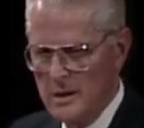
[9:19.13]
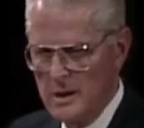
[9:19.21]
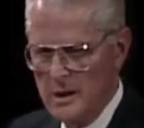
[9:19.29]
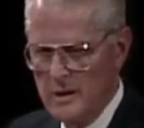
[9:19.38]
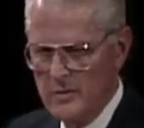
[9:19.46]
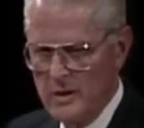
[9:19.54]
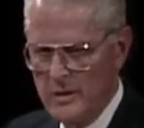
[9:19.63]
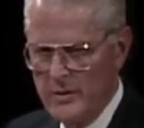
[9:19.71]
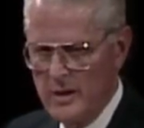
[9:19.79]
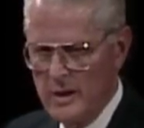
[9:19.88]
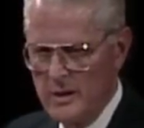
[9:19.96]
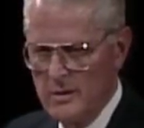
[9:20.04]
even a
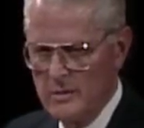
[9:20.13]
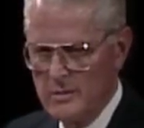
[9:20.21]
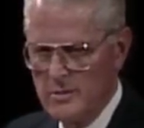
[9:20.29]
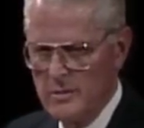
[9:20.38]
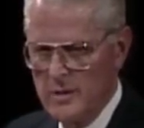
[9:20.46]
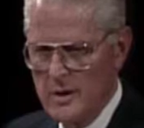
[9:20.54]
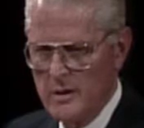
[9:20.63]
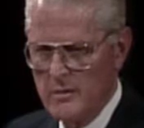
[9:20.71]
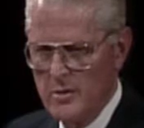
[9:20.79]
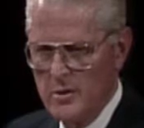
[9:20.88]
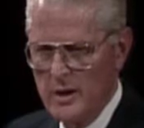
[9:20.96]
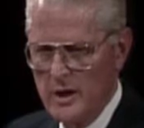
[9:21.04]
thank you to an
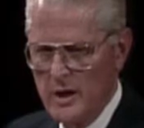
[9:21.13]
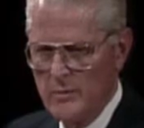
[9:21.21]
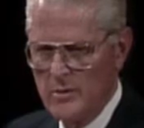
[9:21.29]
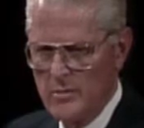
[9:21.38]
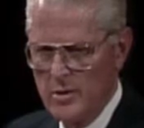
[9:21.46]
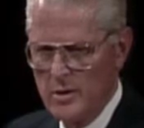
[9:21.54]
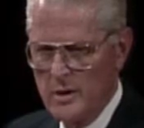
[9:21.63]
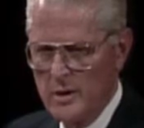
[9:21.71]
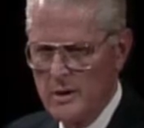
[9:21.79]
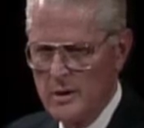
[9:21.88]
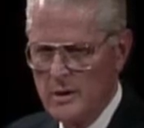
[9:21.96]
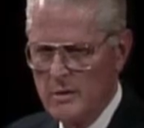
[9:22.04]
unruly neighbor boy
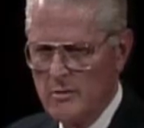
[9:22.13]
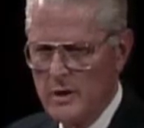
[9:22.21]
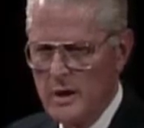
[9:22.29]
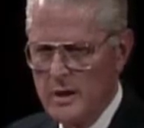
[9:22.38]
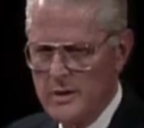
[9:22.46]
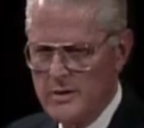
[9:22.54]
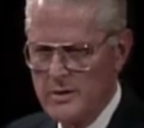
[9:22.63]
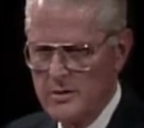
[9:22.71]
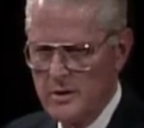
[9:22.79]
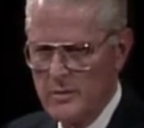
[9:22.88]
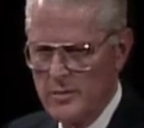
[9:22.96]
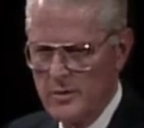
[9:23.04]
when he doesn't
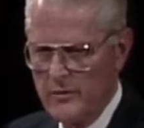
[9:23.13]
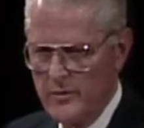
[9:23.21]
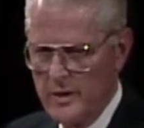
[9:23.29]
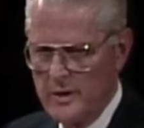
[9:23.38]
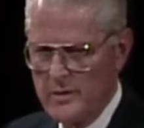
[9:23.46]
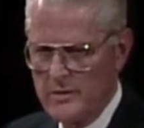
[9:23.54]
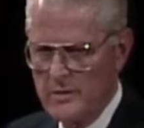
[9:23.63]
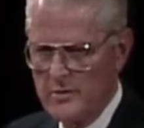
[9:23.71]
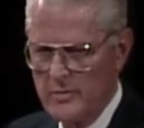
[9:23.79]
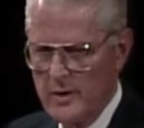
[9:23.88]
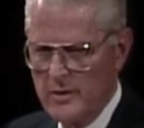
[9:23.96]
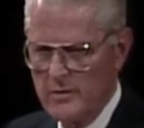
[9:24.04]
jump your fence or
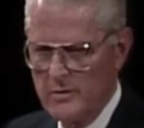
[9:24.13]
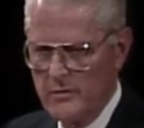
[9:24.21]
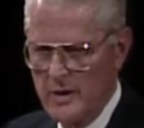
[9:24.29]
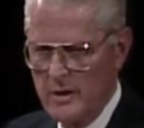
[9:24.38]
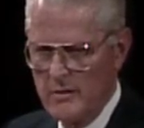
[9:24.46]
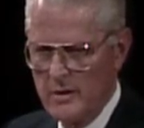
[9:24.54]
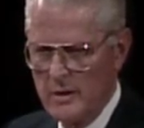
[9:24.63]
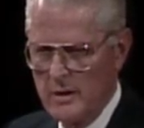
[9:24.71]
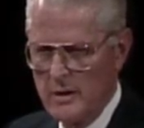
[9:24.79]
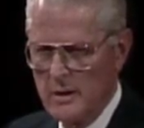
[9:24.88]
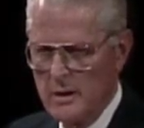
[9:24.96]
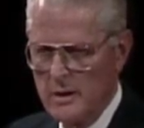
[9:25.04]
smash your flower
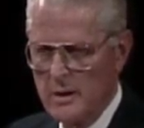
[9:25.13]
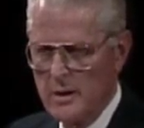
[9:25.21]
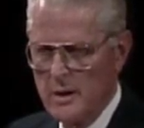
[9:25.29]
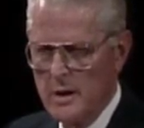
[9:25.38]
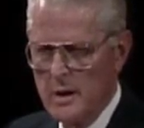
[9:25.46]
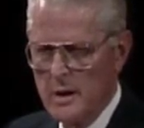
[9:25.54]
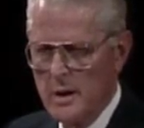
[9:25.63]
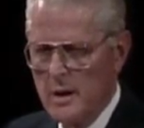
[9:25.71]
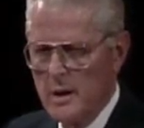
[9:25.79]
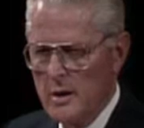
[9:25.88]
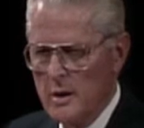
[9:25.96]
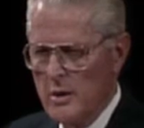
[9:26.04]
garden.
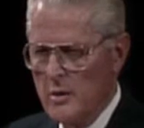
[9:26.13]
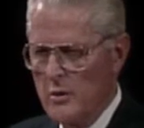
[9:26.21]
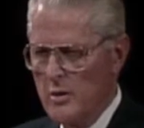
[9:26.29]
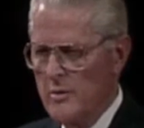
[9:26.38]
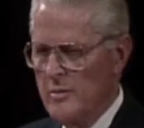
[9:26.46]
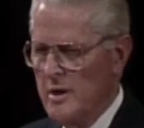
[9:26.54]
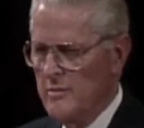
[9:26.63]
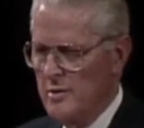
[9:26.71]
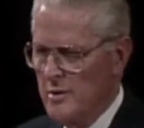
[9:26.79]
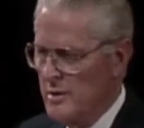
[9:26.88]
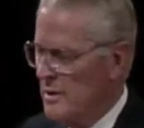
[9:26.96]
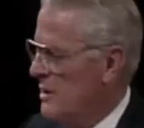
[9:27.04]

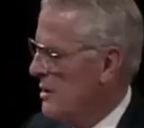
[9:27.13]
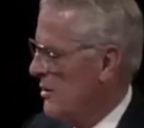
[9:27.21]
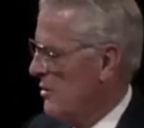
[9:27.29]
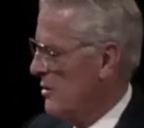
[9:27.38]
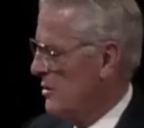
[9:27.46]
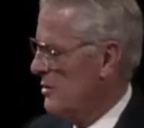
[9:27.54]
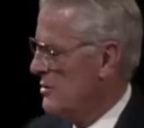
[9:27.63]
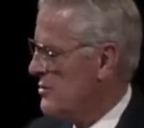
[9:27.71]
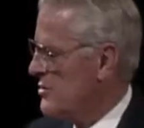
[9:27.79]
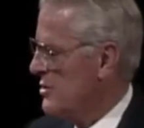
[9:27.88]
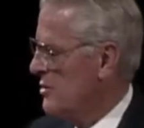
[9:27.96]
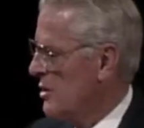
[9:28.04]
Remember,
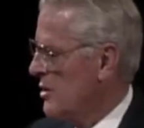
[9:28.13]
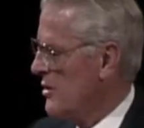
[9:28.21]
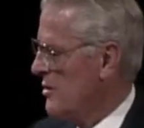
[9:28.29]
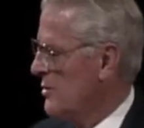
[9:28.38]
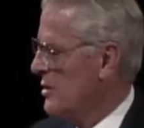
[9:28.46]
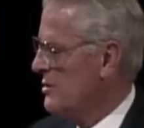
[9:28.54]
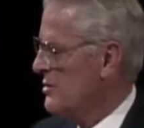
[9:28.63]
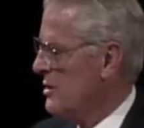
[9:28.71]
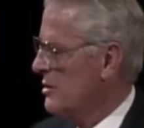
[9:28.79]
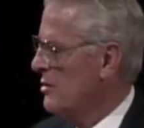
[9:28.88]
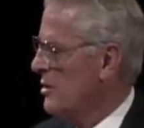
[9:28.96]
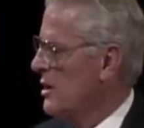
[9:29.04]
those who
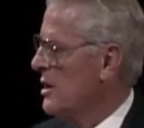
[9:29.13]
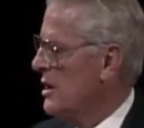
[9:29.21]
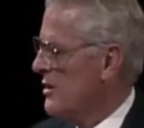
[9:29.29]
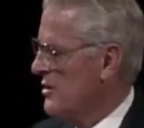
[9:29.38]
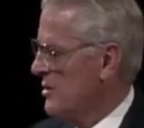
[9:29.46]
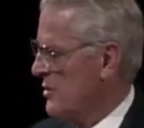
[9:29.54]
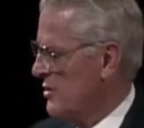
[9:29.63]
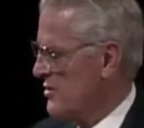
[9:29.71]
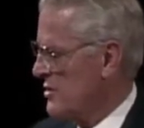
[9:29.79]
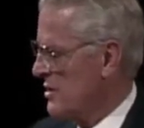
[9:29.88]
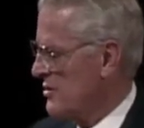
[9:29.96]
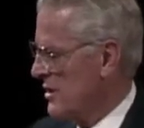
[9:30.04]
are not the
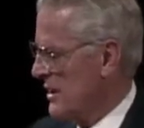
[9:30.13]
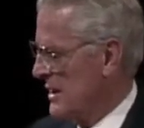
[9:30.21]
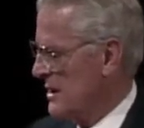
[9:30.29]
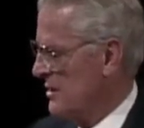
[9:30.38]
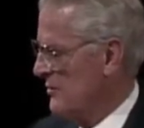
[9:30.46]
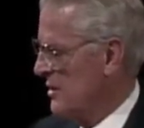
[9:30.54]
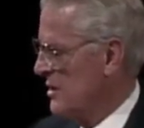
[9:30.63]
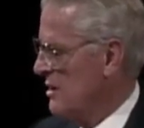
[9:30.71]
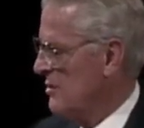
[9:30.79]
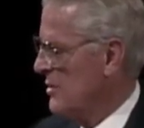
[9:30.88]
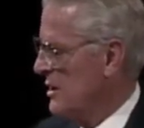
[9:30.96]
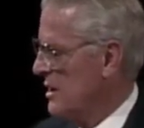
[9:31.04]
most attractive in
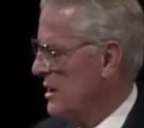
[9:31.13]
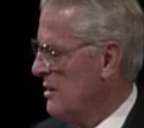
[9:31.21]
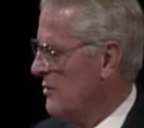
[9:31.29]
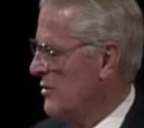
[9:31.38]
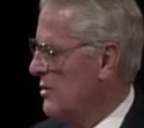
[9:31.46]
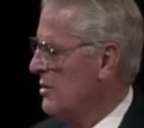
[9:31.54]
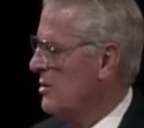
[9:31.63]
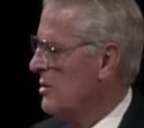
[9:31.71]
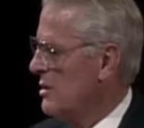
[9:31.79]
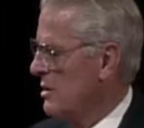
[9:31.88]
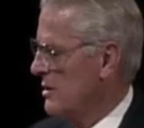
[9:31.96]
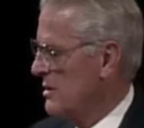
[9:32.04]
their behavior
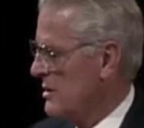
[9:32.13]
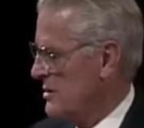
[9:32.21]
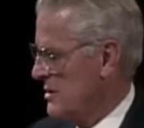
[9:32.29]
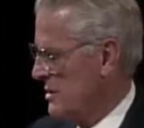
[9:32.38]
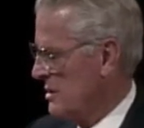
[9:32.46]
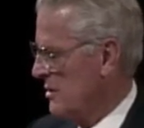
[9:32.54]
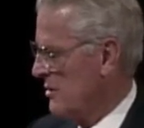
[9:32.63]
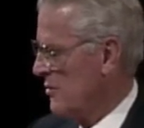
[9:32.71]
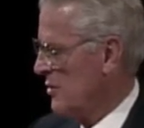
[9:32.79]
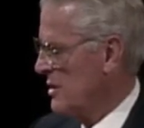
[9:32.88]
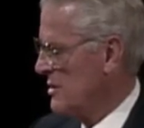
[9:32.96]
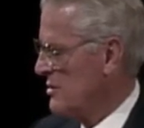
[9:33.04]
or looks are the
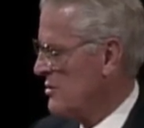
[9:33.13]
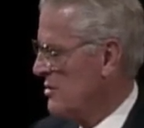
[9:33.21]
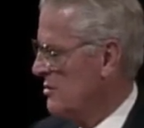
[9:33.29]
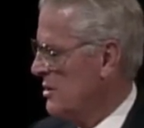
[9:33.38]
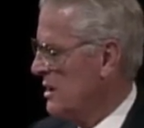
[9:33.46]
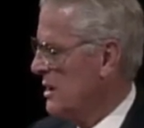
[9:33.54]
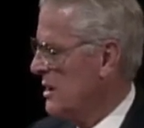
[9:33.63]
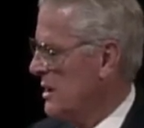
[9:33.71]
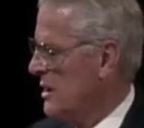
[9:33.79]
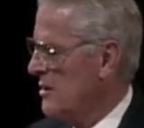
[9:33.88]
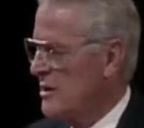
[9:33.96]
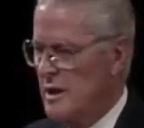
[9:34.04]
ones who need
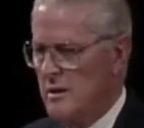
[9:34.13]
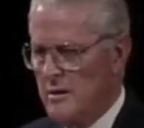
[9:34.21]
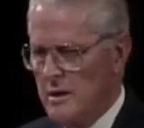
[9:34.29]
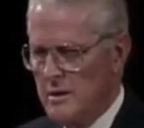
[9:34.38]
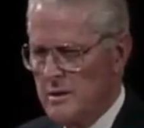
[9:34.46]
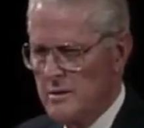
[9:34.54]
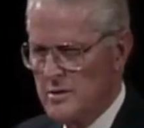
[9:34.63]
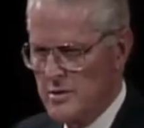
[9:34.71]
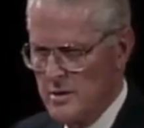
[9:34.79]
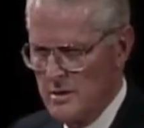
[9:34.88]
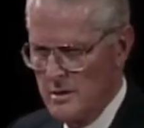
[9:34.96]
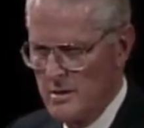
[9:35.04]
our caring
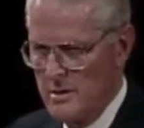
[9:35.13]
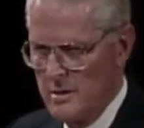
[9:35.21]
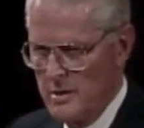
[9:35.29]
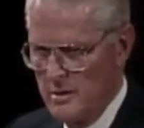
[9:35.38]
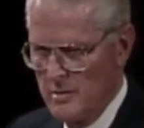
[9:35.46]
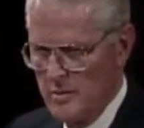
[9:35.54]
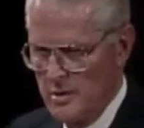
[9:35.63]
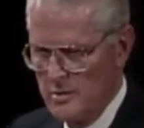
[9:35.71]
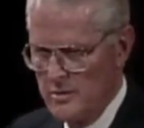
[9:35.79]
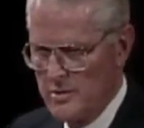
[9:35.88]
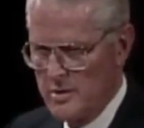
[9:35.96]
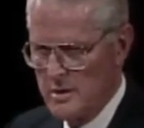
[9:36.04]
concern the
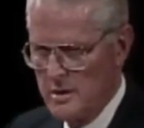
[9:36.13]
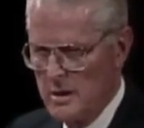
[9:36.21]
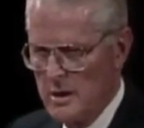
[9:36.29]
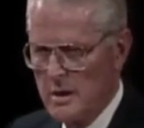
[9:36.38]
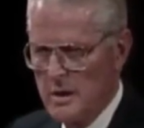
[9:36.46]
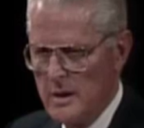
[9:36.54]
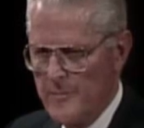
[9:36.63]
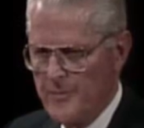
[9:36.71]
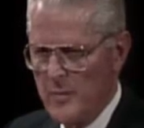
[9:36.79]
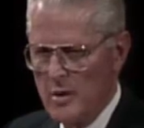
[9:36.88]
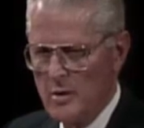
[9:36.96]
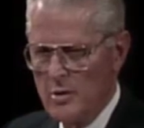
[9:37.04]
most.
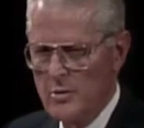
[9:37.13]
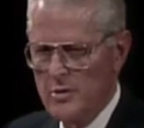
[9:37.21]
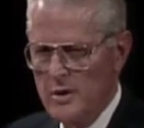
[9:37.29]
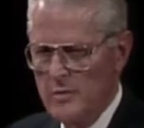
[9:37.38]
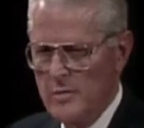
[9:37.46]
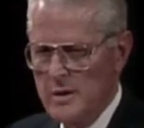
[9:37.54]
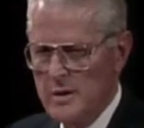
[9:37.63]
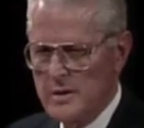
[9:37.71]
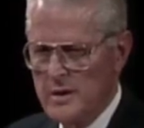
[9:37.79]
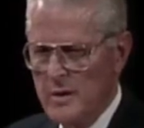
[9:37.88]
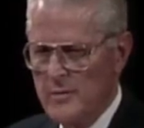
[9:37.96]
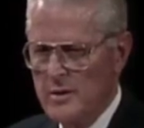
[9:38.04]
Or could it be
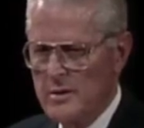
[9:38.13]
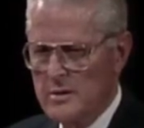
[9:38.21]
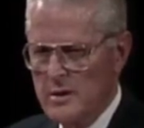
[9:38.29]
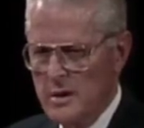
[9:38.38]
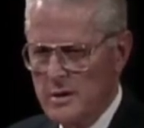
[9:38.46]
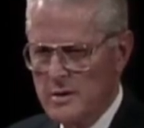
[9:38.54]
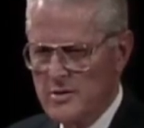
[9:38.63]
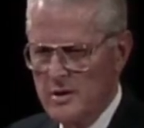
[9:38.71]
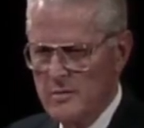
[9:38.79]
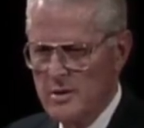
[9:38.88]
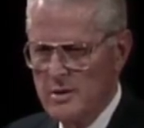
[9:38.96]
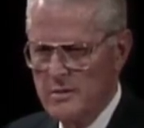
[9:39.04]
stopping to talk to
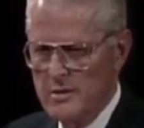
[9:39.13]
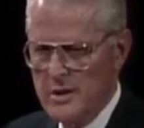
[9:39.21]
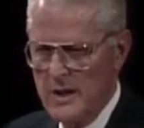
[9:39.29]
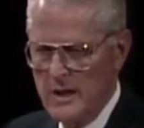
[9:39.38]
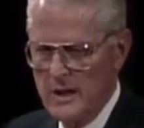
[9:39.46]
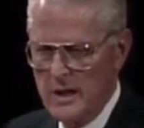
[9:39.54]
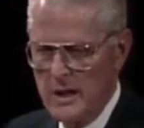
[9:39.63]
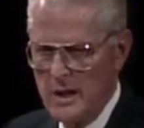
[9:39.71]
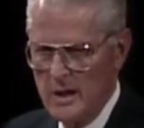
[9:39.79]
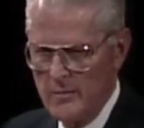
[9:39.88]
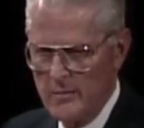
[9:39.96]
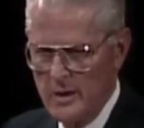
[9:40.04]
someone who is
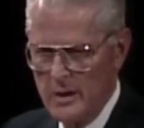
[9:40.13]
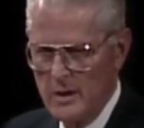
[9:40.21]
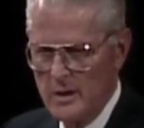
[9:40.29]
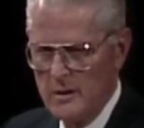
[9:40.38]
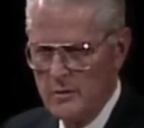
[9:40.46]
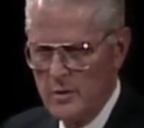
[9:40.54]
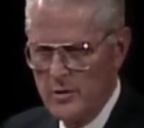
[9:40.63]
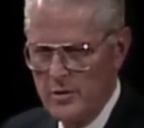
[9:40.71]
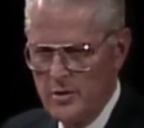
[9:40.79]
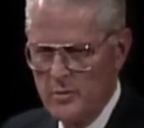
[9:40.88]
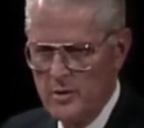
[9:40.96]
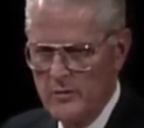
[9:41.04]
handicapped, with
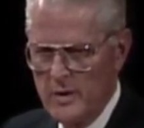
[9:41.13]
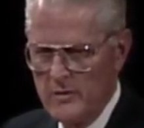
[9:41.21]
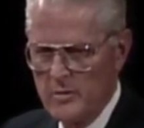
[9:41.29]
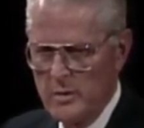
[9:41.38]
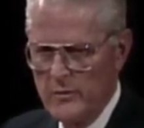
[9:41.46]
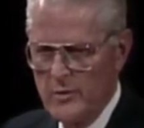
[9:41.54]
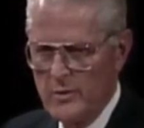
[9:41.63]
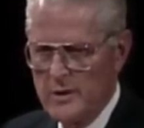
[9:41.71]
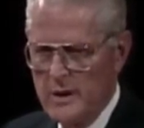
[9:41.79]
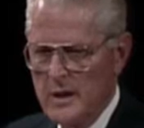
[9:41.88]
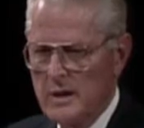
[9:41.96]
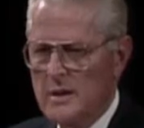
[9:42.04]
whom you've never before
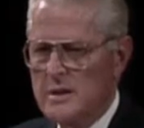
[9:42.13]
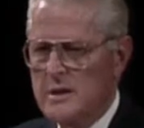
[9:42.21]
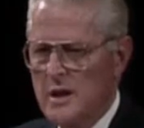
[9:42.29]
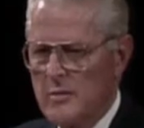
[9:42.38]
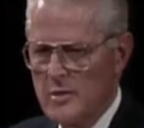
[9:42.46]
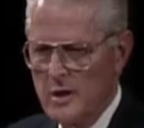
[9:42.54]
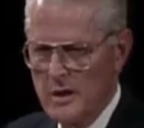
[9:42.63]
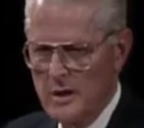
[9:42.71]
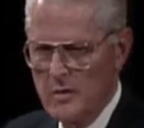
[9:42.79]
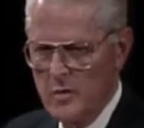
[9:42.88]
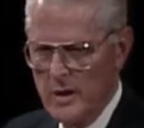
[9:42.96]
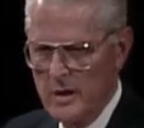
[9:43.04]
taken the time to get
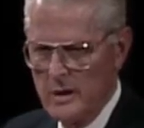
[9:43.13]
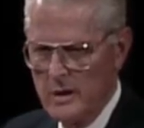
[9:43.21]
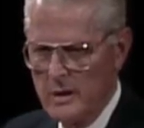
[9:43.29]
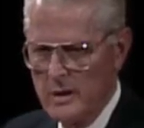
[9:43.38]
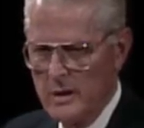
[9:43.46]
acquainted?